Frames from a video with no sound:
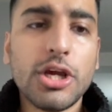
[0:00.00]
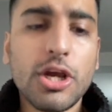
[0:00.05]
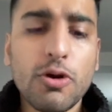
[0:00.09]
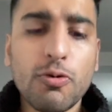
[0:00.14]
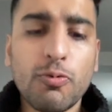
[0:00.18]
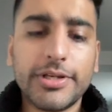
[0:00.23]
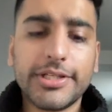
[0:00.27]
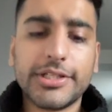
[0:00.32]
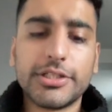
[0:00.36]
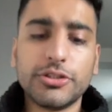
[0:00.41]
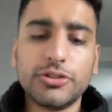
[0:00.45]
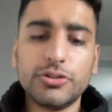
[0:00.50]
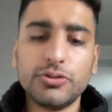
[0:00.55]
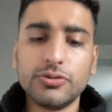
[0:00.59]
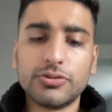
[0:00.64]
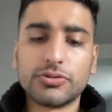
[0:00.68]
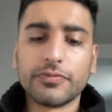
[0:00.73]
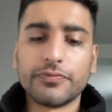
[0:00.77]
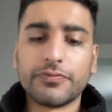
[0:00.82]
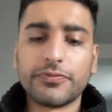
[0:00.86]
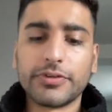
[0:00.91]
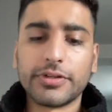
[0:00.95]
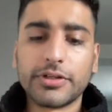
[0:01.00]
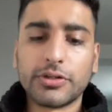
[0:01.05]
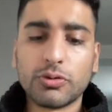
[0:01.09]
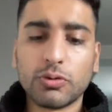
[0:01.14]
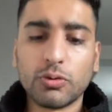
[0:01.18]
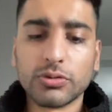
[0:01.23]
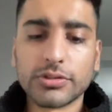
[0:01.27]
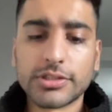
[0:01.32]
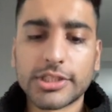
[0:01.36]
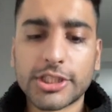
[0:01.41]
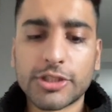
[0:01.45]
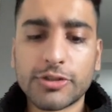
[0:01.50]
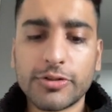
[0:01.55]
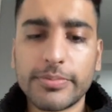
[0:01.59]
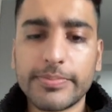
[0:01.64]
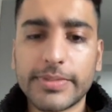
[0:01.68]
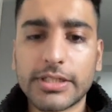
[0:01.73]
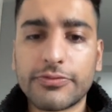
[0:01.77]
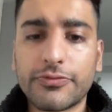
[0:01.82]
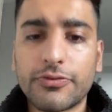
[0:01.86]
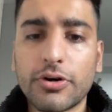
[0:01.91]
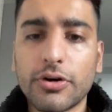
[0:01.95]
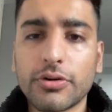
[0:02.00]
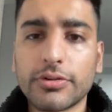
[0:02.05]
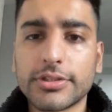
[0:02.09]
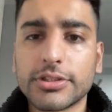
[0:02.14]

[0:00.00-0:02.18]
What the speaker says: Well, you can use something called Screaming Frog.